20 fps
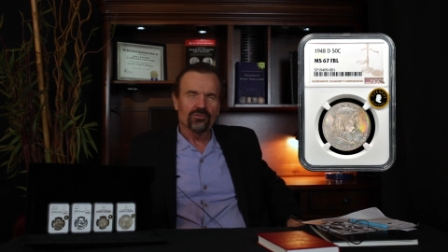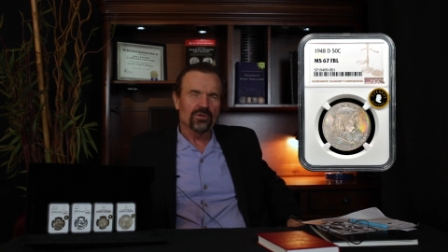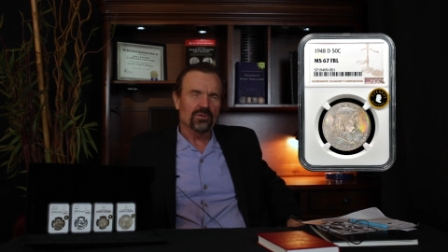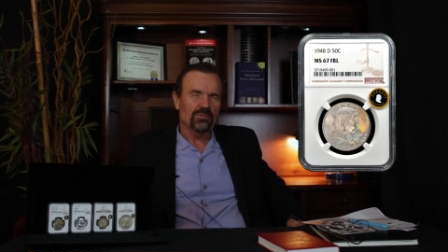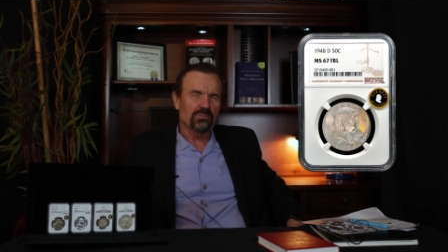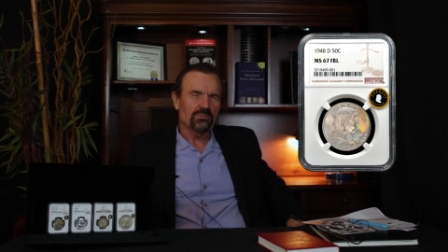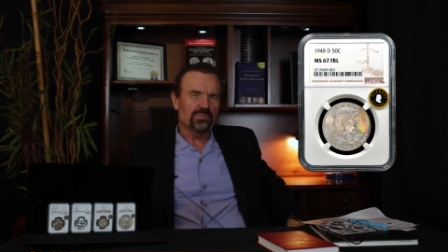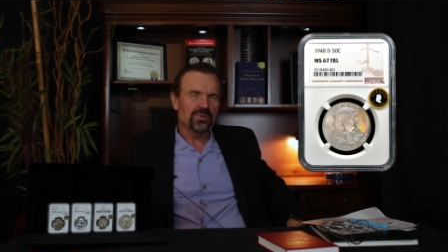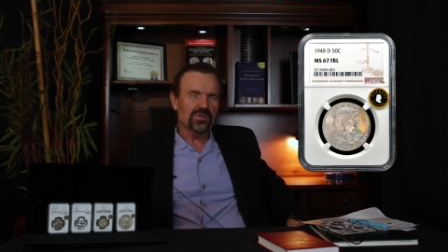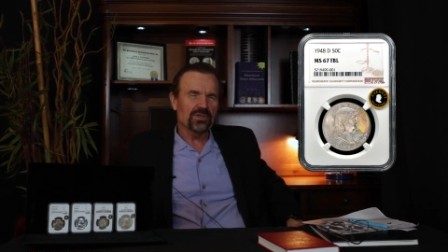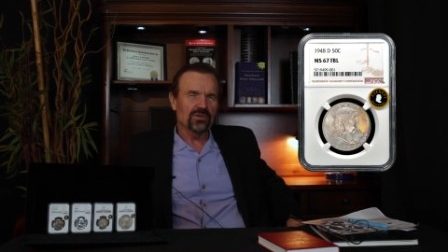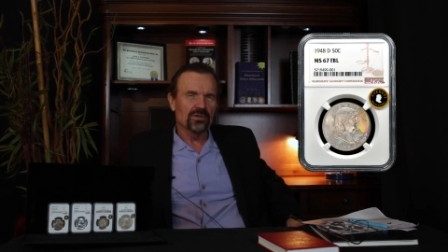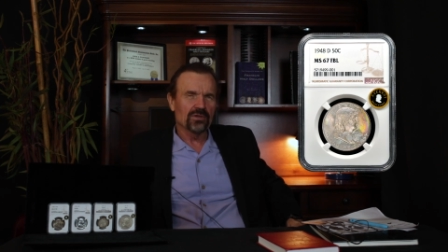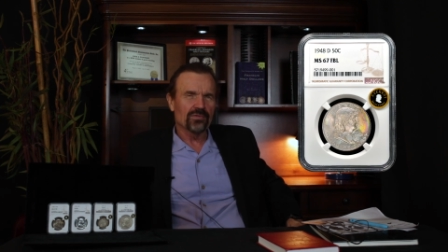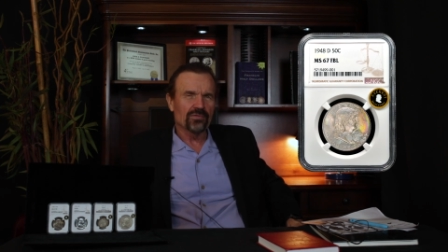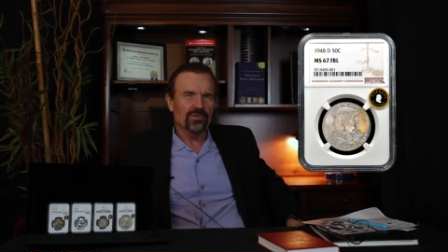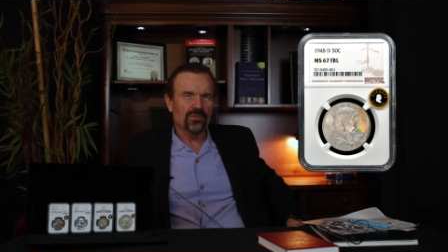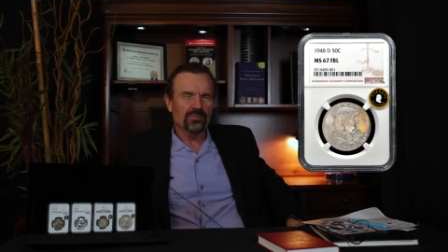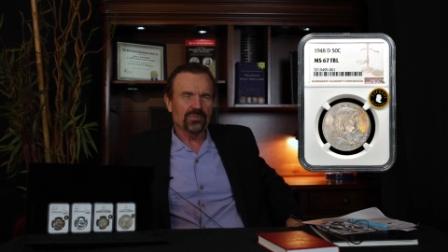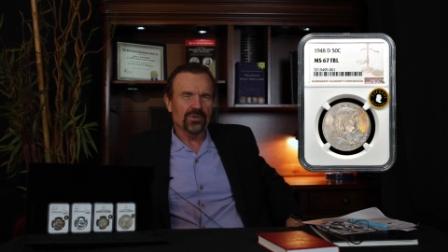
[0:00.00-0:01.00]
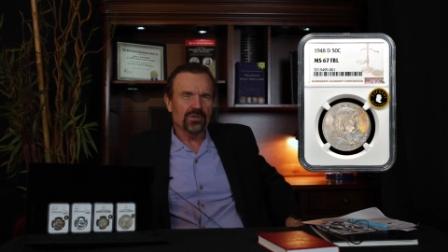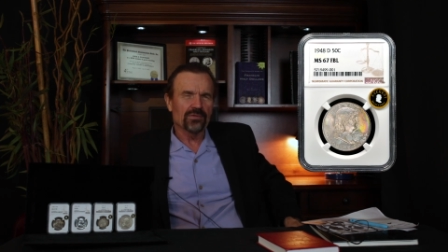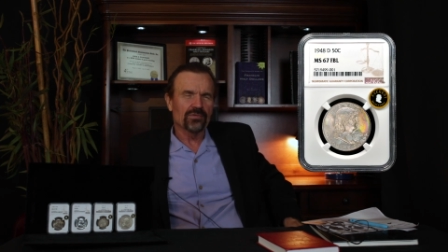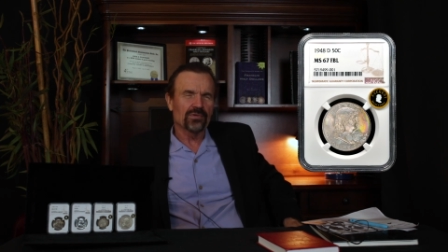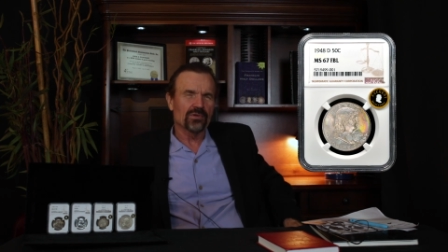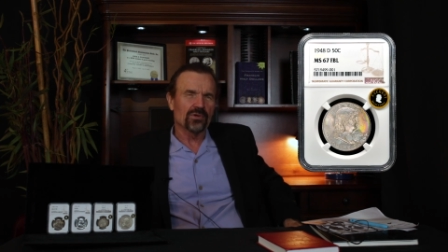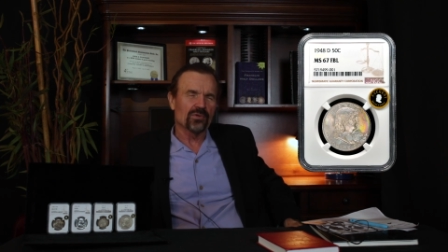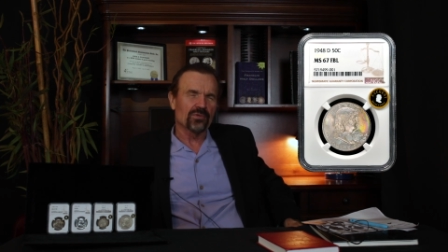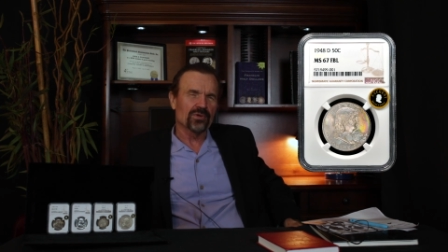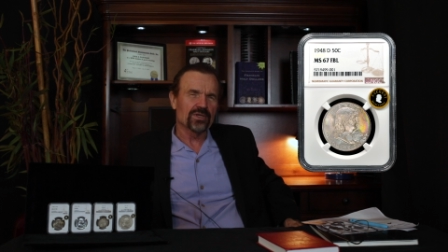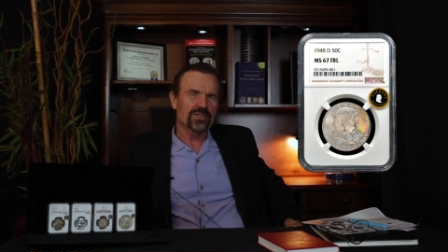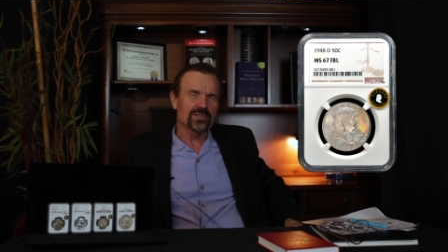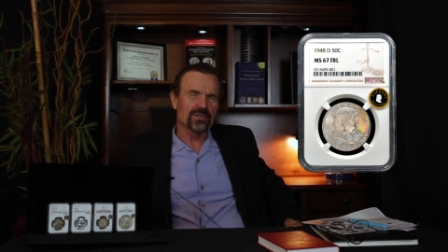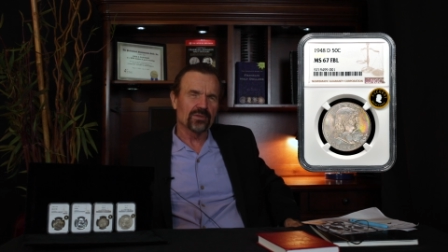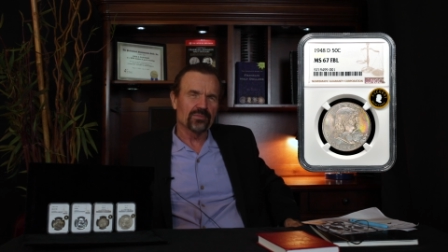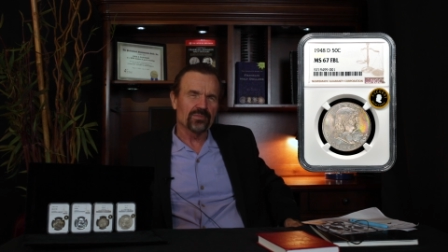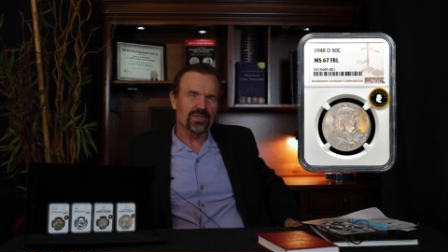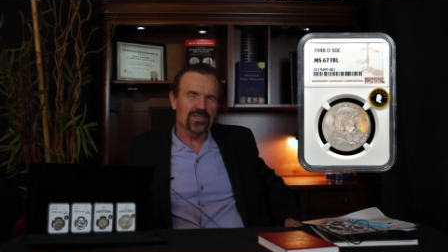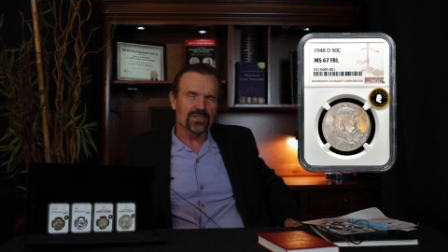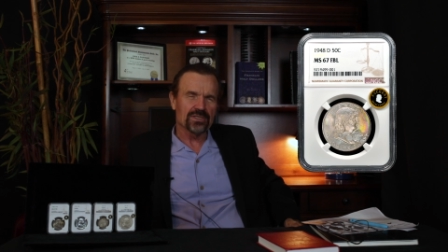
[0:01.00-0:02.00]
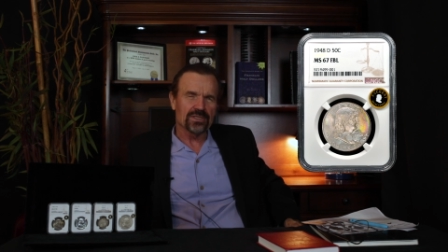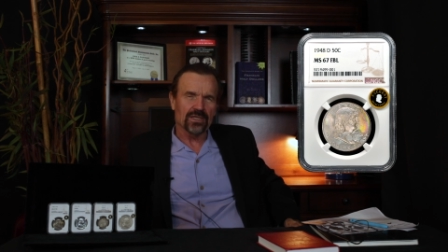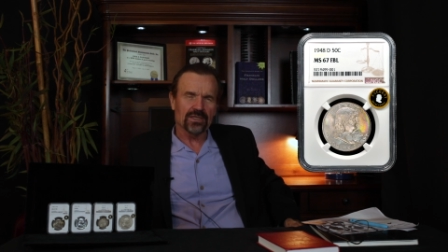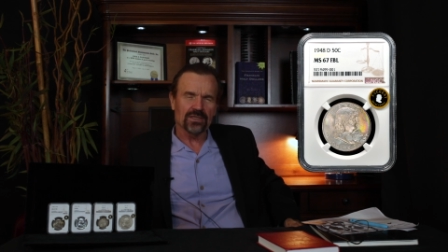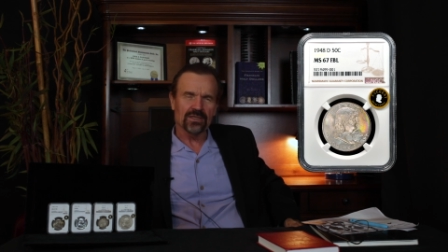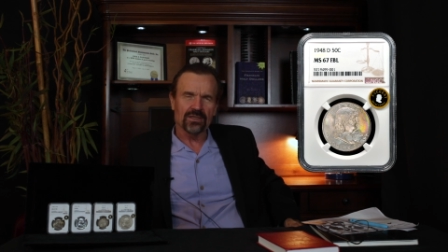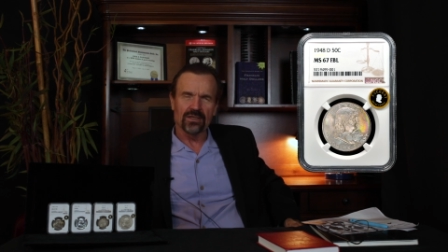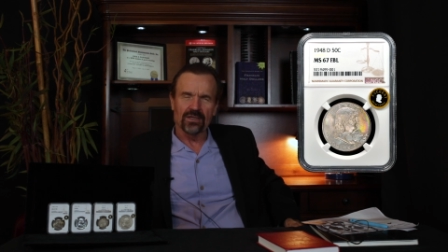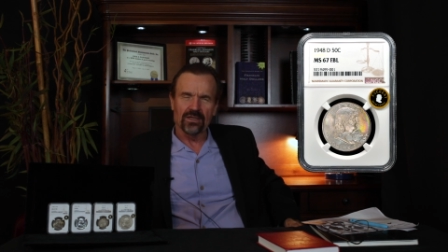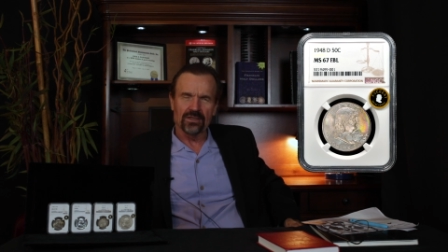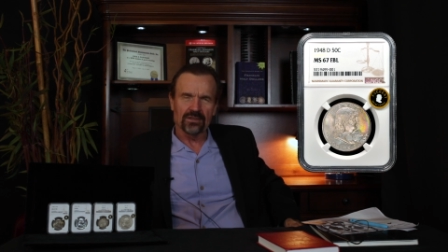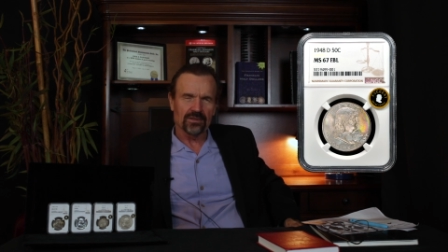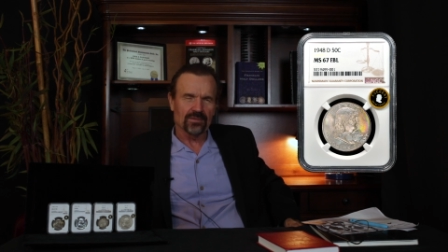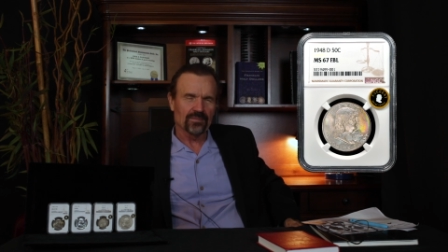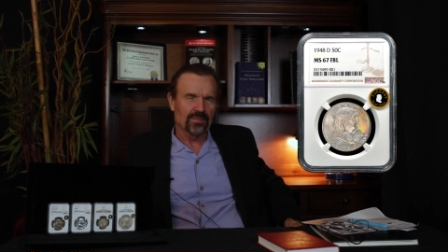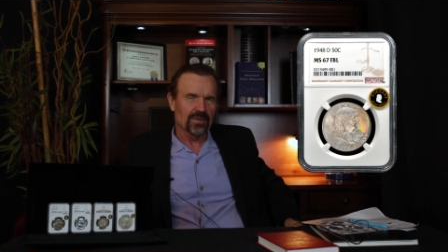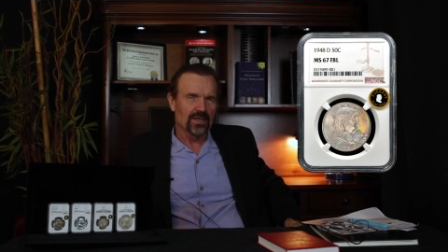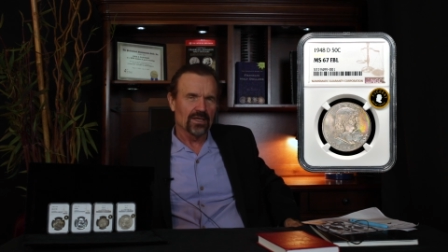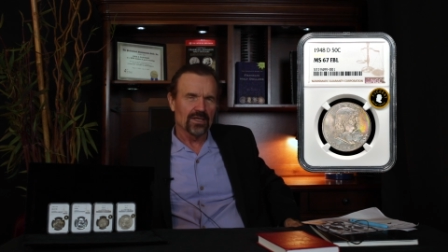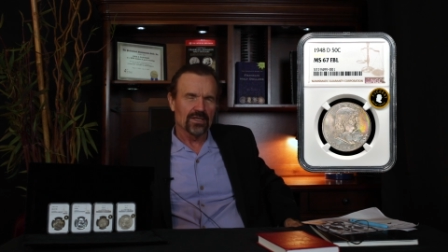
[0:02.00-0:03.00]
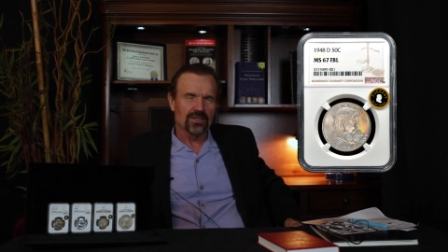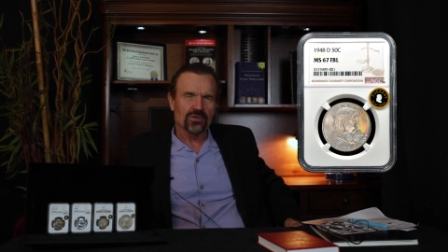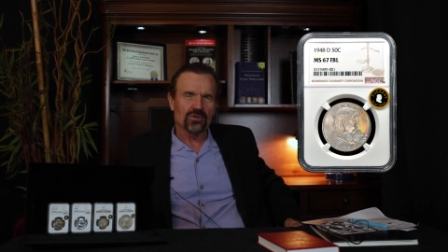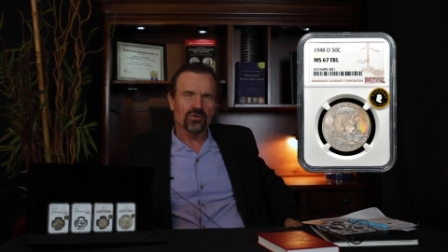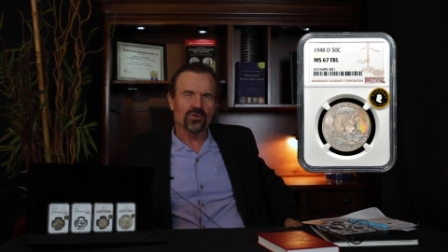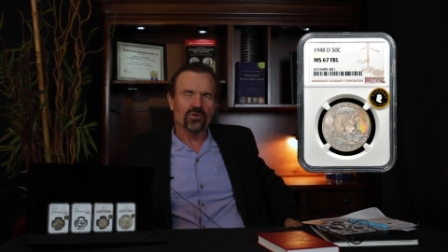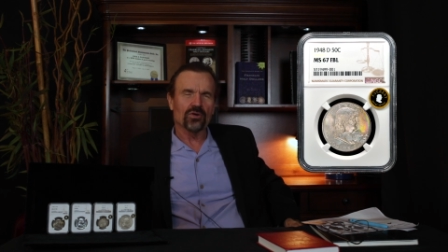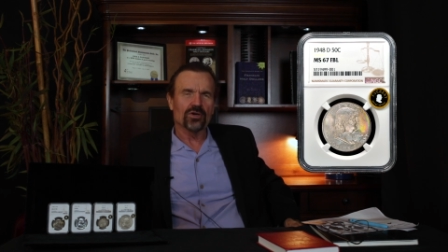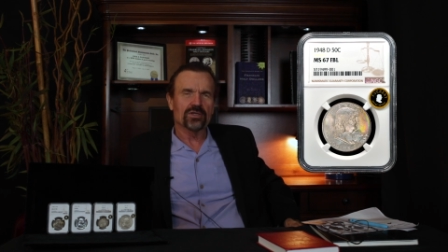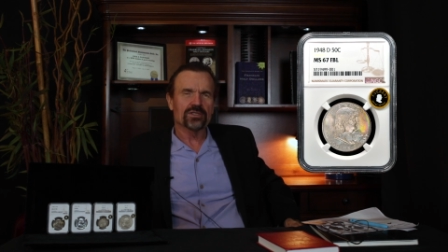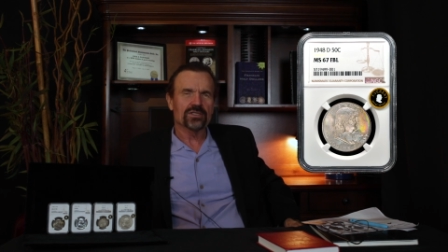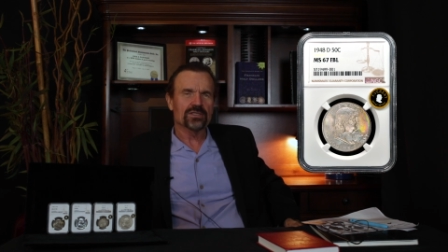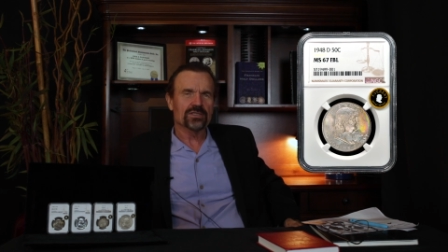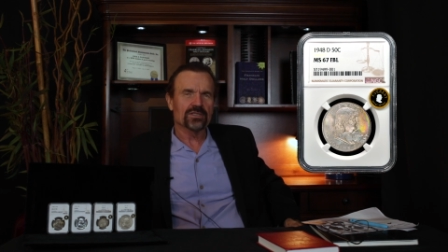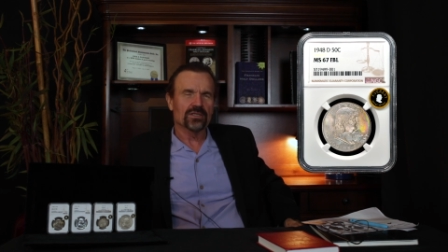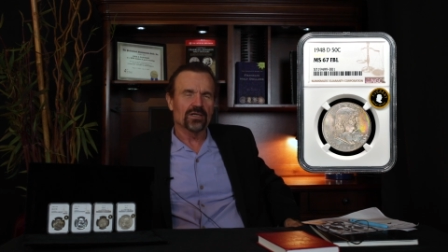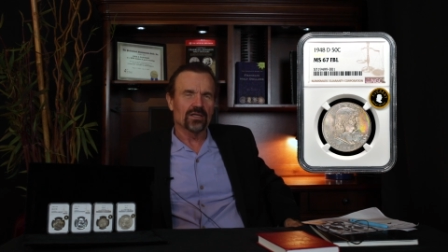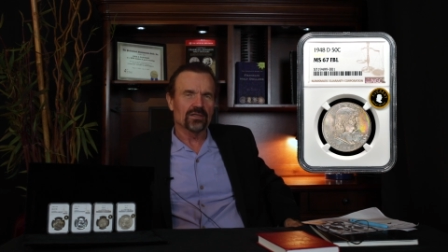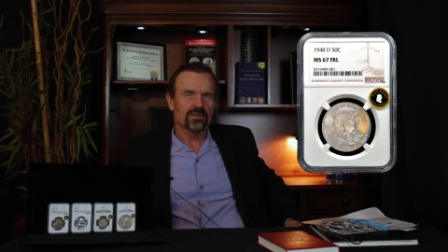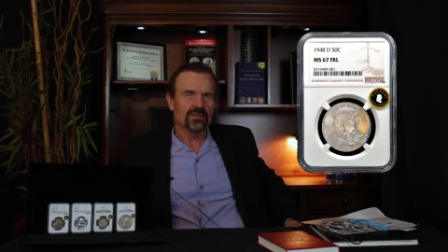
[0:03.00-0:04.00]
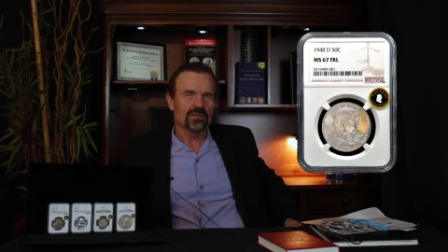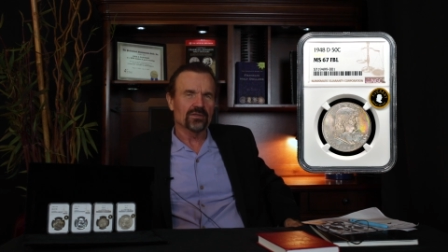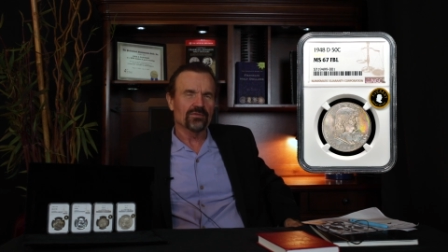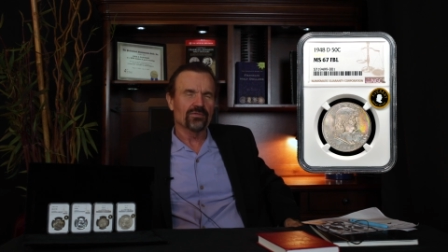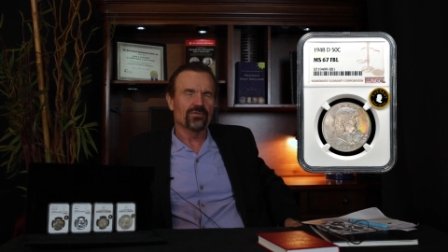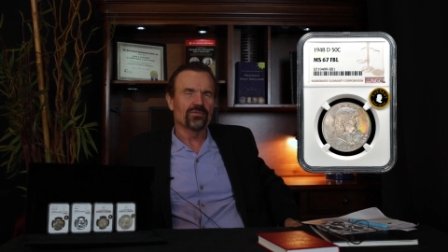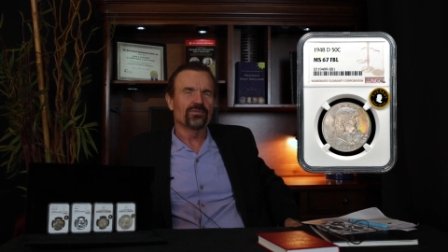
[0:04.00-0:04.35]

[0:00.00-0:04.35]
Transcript: with beautiful, beautiful original mint set color, gorgeous color,